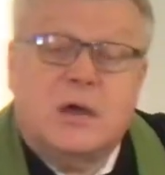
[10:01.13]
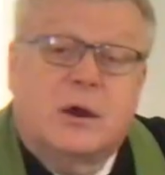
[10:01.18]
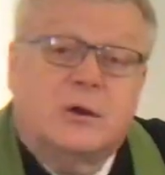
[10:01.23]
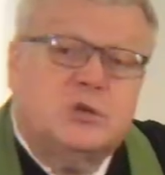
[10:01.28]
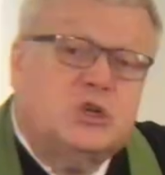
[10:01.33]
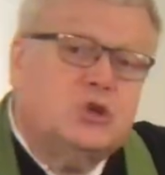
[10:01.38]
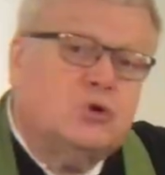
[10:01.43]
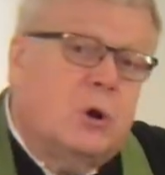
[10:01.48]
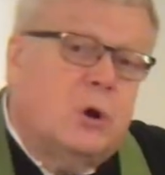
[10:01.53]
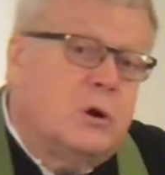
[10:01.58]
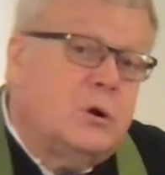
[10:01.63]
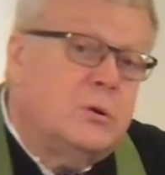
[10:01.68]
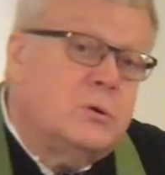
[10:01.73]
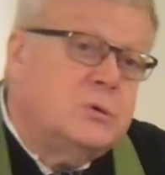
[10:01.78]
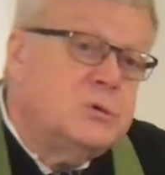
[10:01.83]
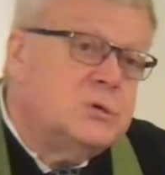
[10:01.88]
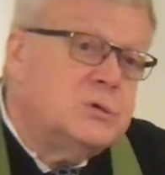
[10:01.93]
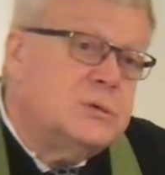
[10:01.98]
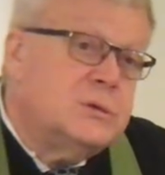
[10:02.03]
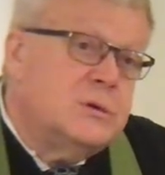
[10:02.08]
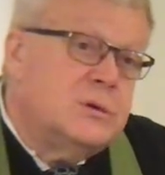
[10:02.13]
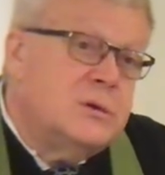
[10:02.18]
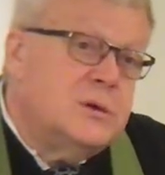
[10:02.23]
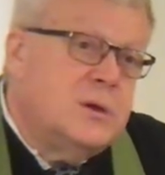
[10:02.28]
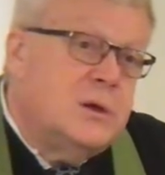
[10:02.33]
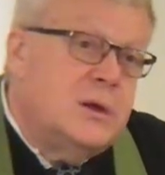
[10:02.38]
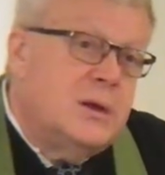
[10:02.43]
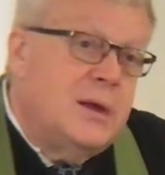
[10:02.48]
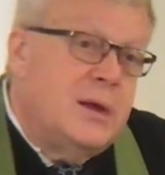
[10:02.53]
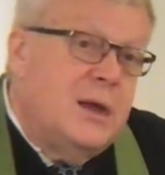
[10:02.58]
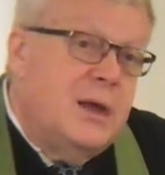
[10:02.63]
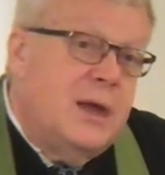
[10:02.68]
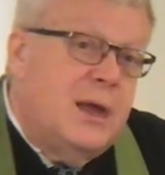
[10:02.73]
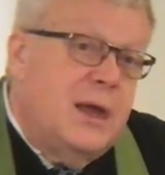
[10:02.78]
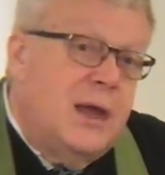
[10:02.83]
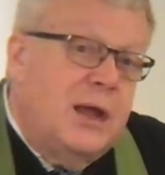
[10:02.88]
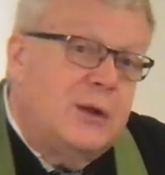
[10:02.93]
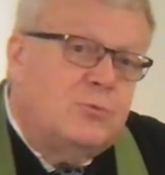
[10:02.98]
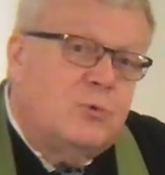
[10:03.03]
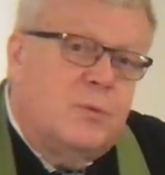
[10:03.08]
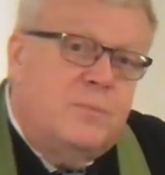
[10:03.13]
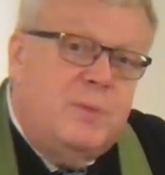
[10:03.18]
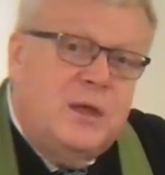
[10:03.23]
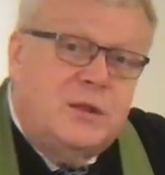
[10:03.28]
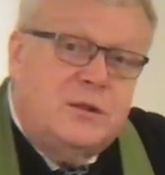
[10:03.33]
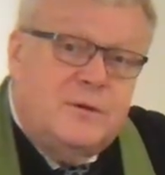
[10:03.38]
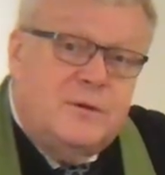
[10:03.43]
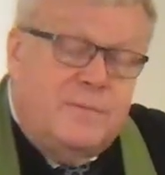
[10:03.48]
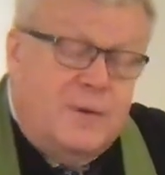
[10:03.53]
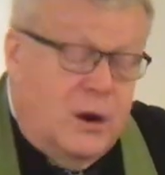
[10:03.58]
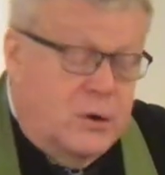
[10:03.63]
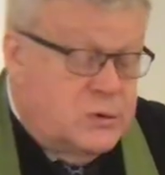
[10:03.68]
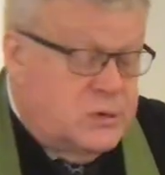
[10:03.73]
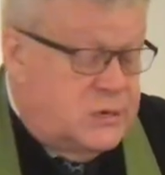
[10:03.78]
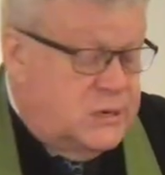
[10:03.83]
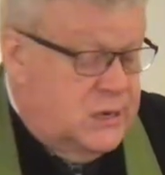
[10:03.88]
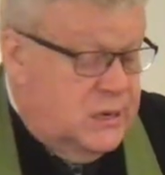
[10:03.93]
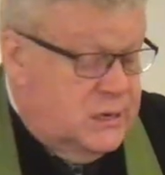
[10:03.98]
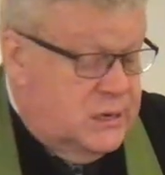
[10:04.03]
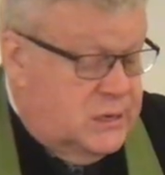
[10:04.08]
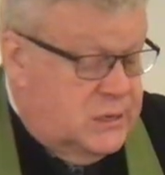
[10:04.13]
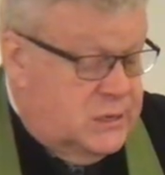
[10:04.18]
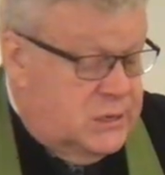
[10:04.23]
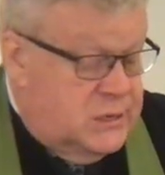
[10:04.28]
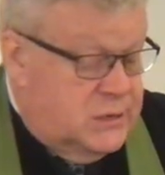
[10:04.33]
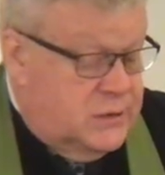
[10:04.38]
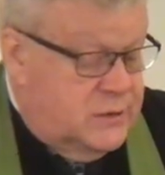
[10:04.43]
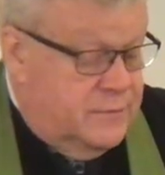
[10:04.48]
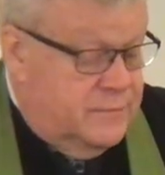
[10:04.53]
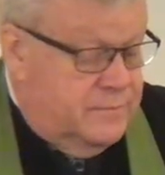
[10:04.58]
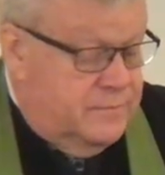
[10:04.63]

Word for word: our struggles and repent of our sins.